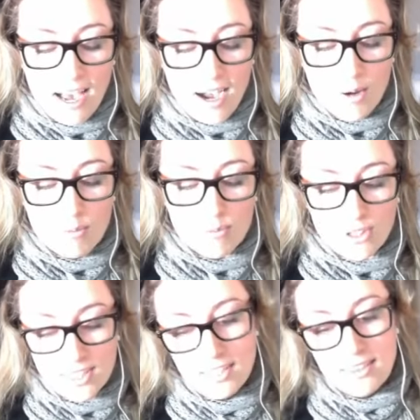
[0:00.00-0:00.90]
So
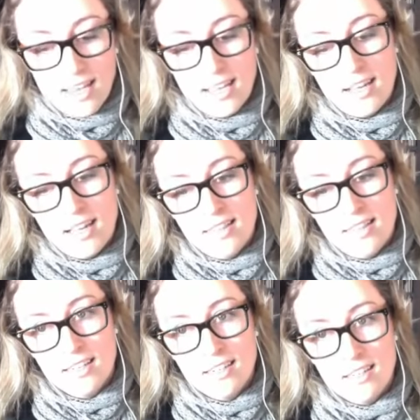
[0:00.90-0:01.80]
I did that, and
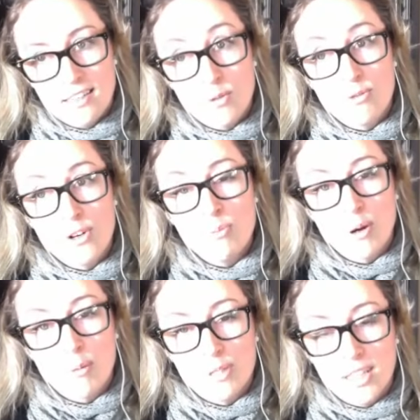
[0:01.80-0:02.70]
then they were very
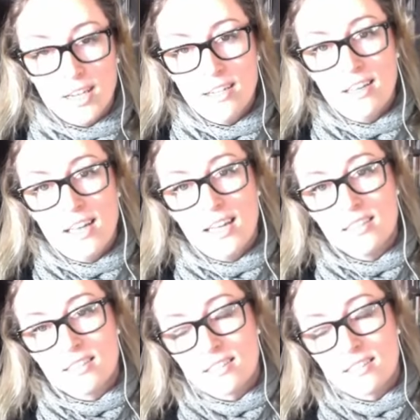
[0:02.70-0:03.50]
popular, and